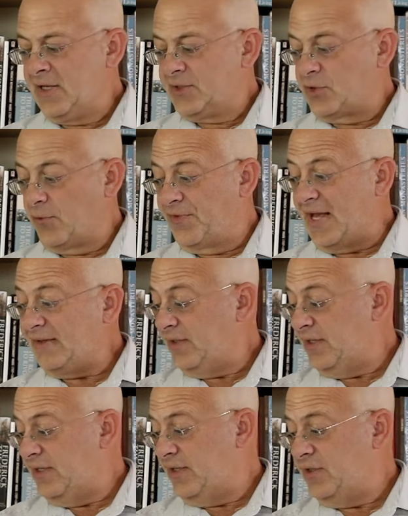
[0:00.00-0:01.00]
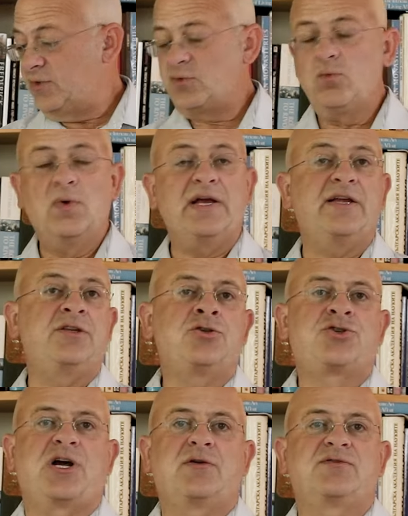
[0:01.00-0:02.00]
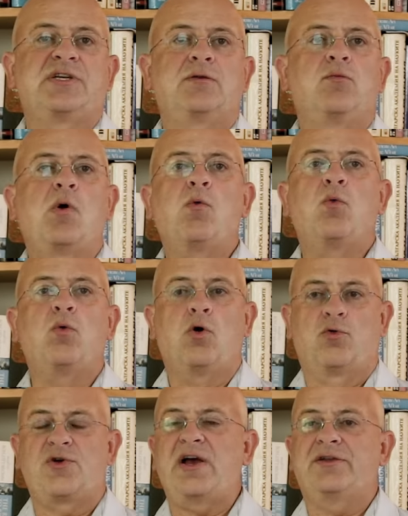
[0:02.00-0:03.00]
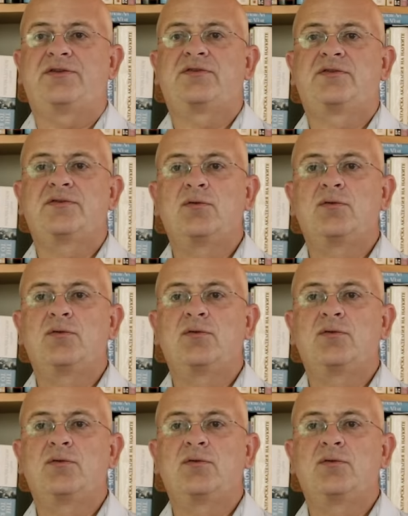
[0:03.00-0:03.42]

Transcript: So that is when Charles said, well, all right,